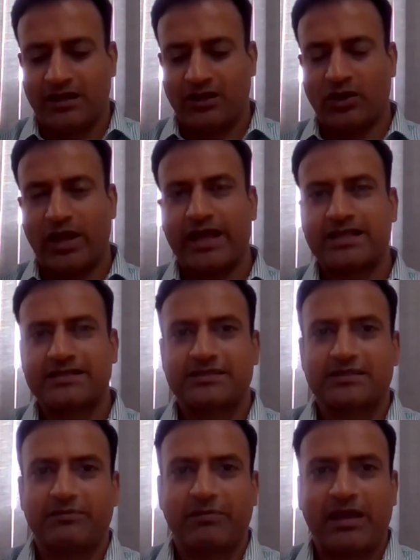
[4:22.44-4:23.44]
Now,
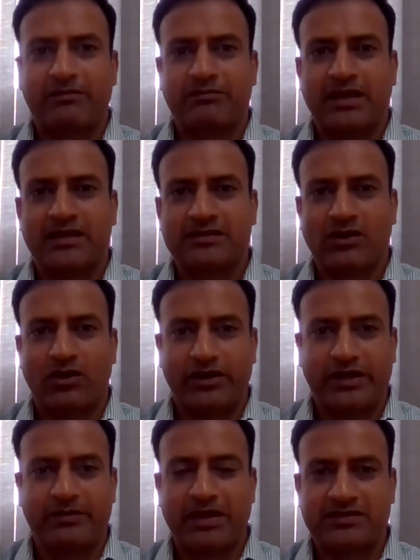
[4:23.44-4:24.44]
as ma'am has
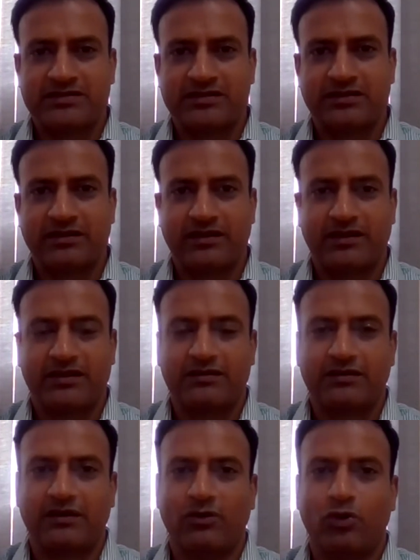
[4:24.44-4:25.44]
already mentioned in
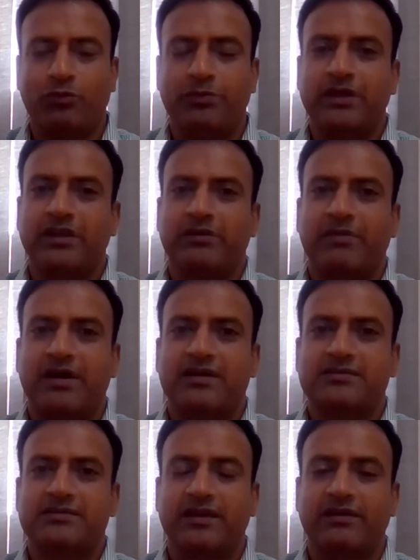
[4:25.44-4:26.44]
her opening
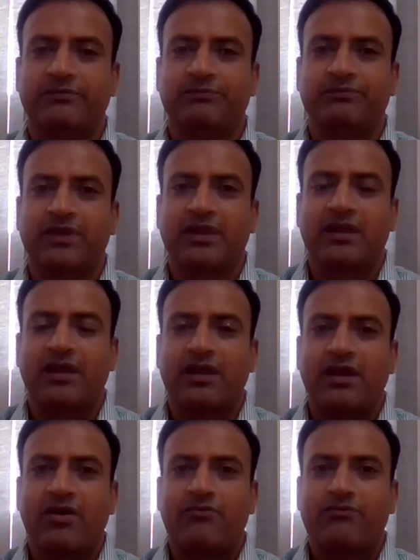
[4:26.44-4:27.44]
remarks, that
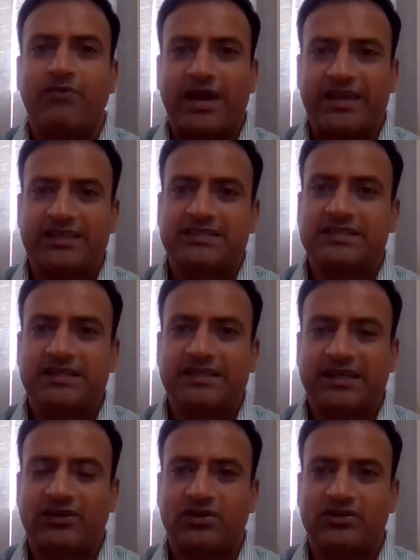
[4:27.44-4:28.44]
financial
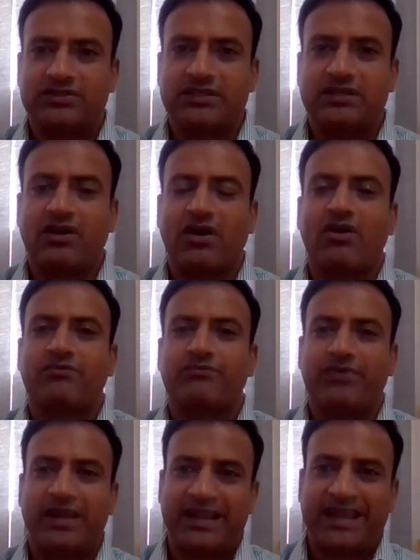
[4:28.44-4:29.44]
technology, or
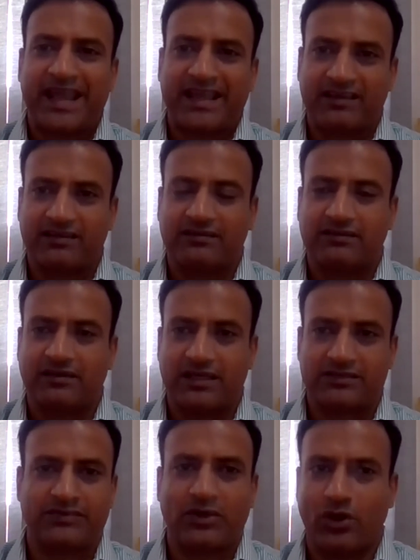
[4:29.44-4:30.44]
fintech
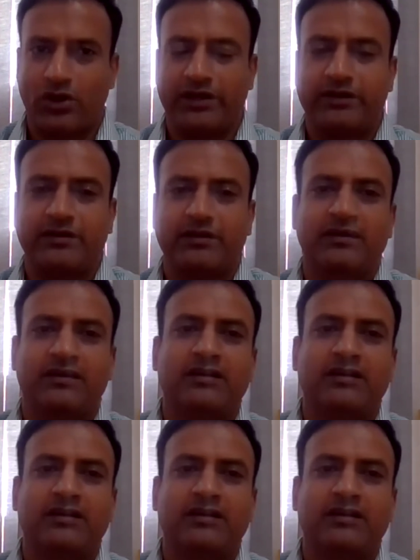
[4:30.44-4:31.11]
as we call it,